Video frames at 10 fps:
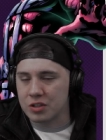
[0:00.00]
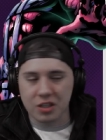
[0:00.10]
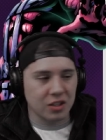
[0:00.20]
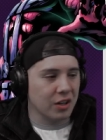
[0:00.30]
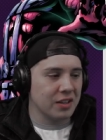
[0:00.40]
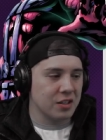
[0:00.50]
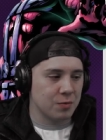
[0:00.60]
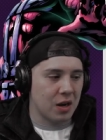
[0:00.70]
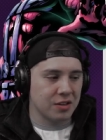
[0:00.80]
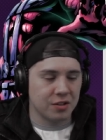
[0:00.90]
Wars. Just look at
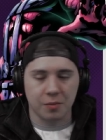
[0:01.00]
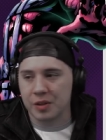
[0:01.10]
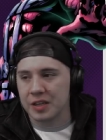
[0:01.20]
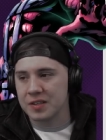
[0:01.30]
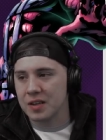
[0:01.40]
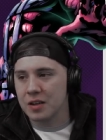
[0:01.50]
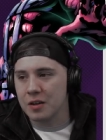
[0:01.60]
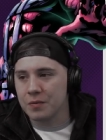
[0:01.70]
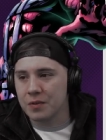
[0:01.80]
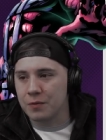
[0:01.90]
this roster, please.
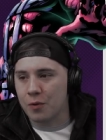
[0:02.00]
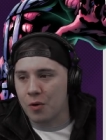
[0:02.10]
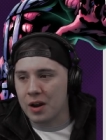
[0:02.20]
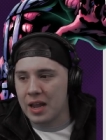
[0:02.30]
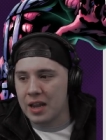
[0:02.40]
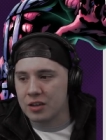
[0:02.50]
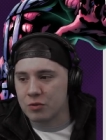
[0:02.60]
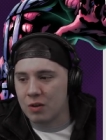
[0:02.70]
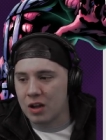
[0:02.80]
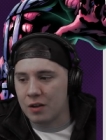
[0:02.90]
4,
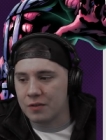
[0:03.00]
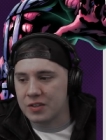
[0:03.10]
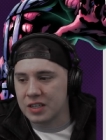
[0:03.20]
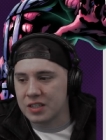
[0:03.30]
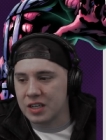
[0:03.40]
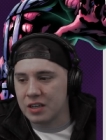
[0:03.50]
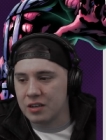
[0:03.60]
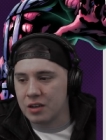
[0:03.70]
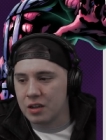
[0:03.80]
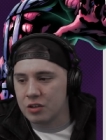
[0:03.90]
8, 12,
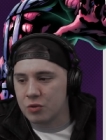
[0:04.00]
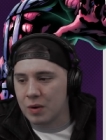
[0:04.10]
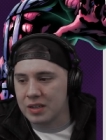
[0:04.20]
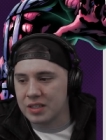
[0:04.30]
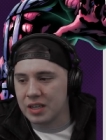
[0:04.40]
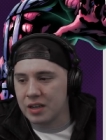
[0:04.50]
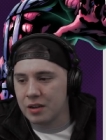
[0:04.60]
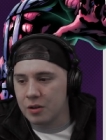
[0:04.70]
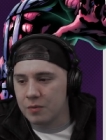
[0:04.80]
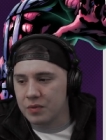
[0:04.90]
16,
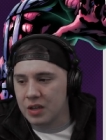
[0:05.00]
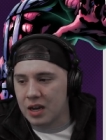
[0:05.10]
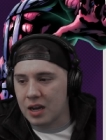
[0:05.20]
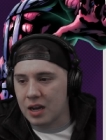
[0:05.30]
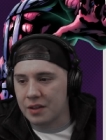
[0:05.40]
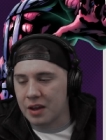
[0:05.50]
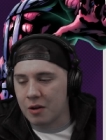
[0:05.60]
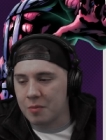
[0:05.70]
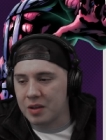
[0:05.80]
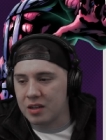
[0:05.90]
20. Uh,
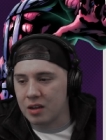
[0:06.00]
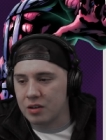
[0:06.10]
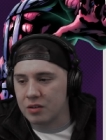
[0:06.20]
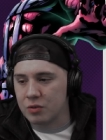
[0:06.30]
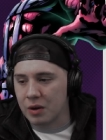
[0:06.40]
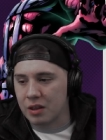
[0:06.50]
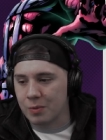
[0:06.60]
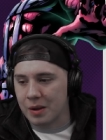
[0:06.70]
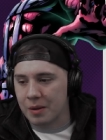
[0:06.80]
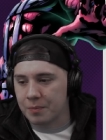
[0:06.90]
that would be
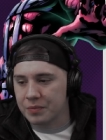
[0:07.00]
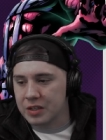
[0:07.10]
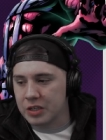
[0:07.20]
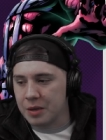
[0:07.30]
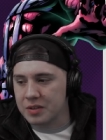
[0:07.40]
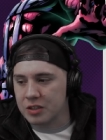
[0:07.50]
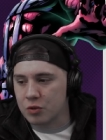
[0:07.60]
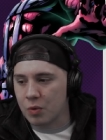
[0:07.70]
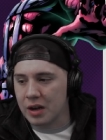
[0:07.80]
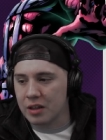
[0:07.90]
23. So he was
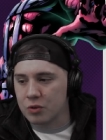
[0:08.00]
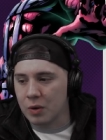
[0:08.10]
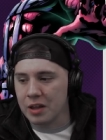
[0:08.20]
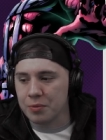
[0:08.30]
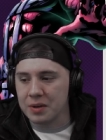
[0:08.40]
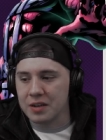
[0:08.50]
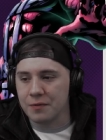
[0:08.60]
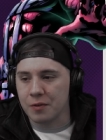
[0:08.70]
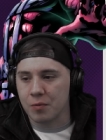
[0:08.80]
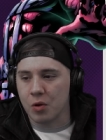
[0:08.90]
in 20, 23
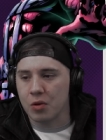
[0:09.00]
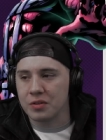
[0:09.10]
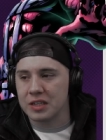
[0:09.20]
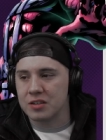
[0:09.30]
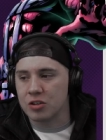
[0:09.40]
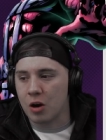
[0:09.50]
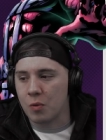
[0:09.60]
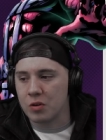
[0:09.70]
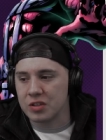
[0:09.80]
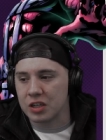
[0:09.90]
different roles in Star
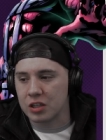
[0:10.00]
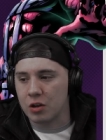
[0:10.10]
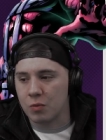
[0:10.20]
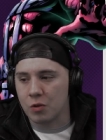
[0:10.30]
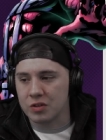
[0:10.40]
Wars The Clone